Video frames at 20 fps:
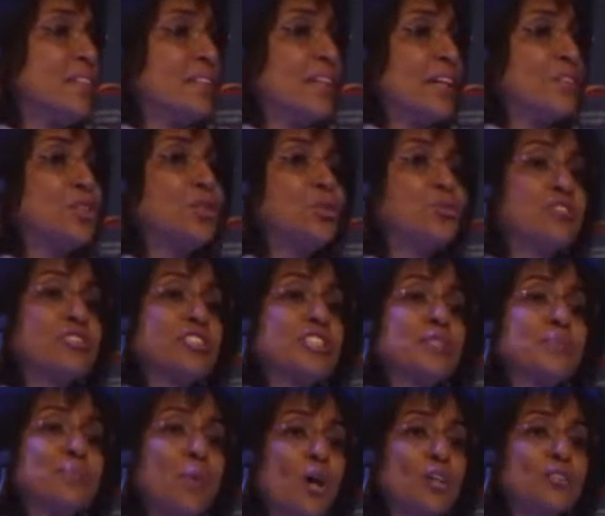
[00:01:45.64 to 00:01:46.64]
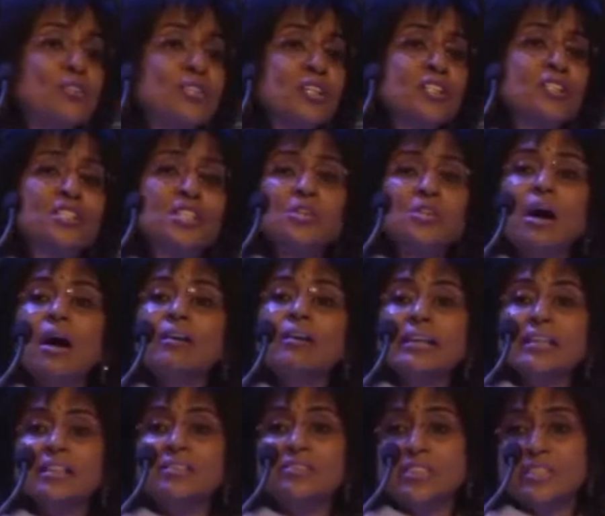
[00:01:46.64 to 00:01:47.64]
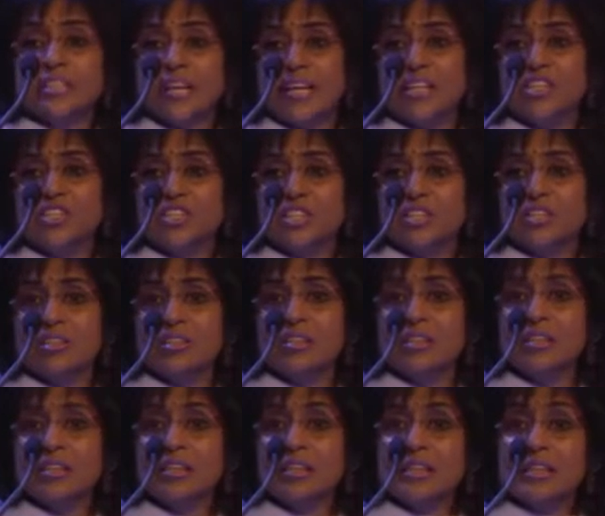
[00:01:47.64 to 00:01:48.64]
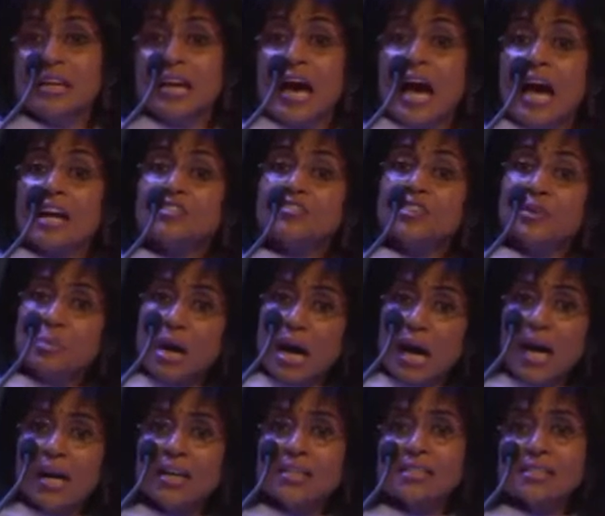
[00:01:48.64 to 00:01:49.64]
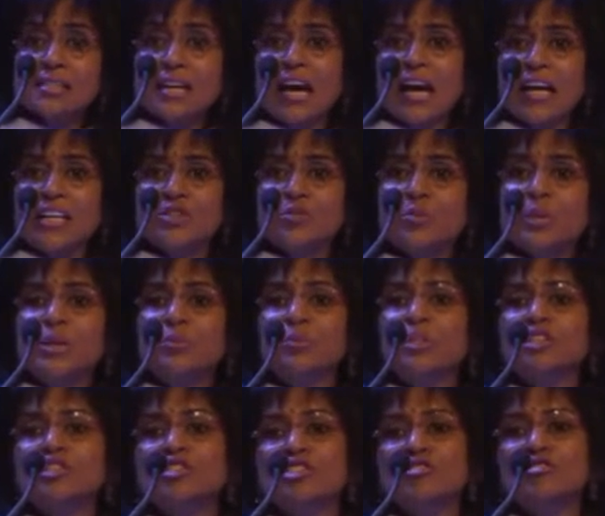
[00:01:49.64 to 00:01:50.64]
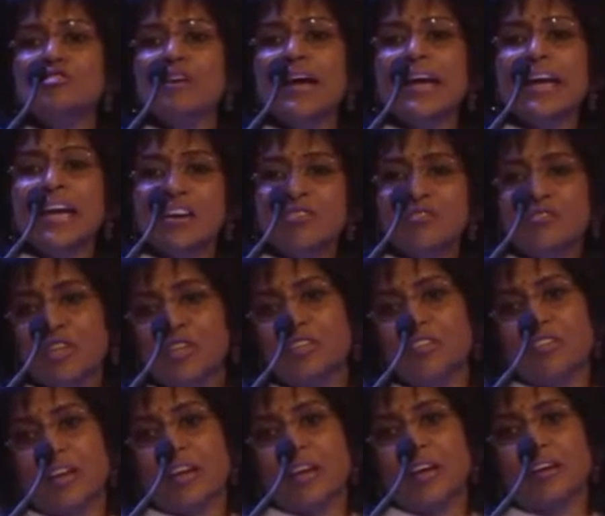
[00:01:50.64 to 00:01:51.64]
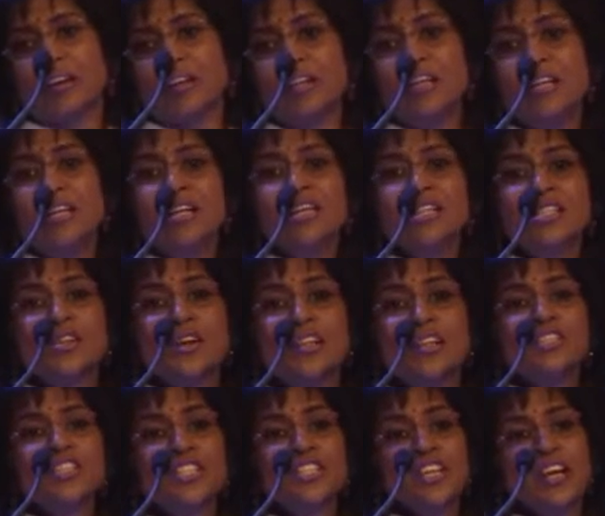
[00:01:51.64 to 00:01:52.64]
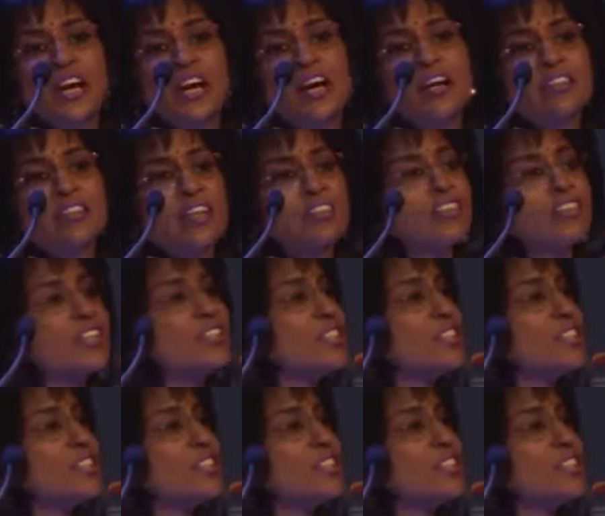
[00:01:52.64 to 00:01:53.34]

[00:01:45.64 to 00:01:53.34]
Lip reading: that you responded to our invitation, and from our side, we will do everything to ensure that this